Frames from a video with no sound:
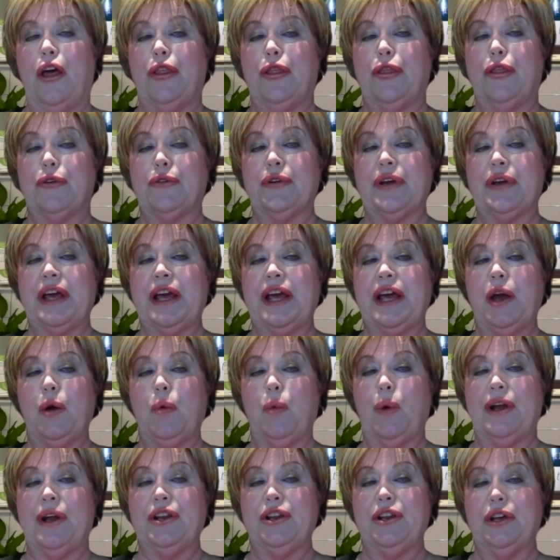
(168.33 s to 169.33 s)
3
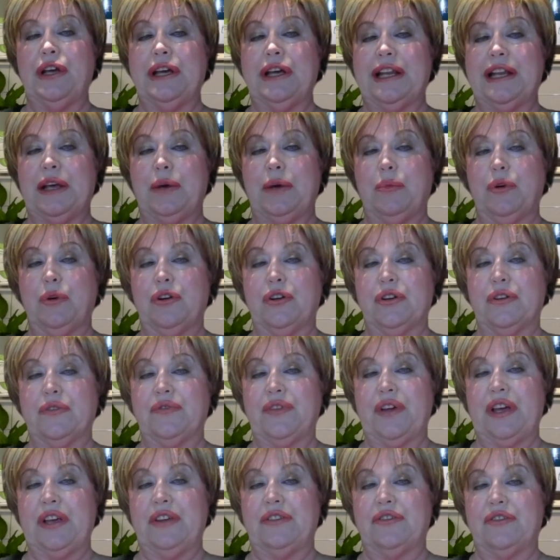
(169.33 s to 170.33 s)
one-yearly work
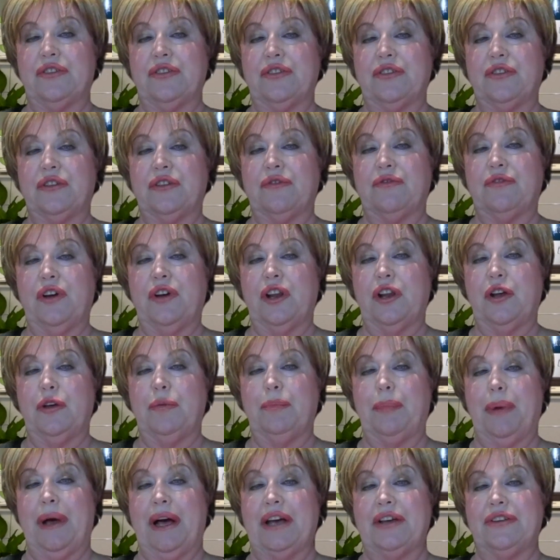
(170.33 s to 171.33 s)
visas
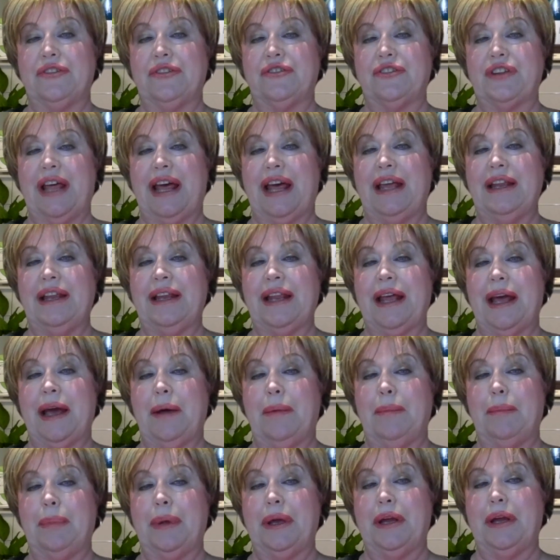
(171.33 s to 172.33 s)
followed by a
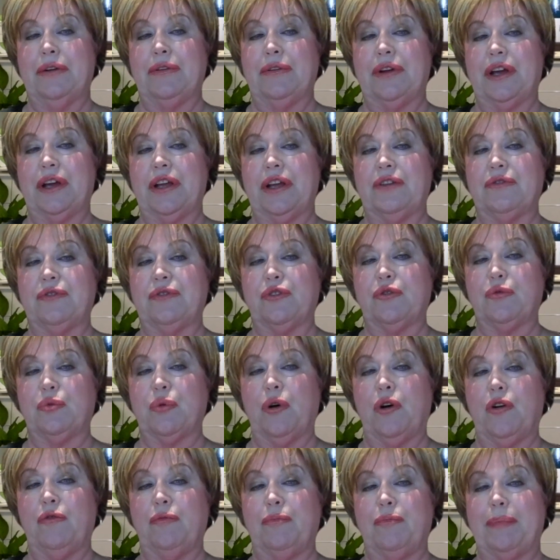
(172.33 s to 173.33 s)
stand-down period for
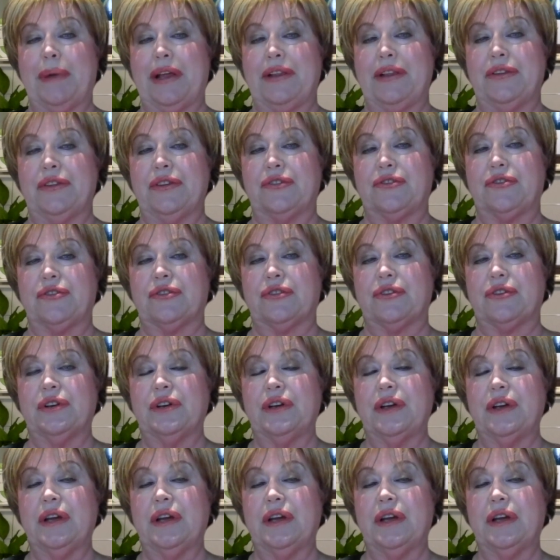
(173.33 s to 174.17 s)
12 months,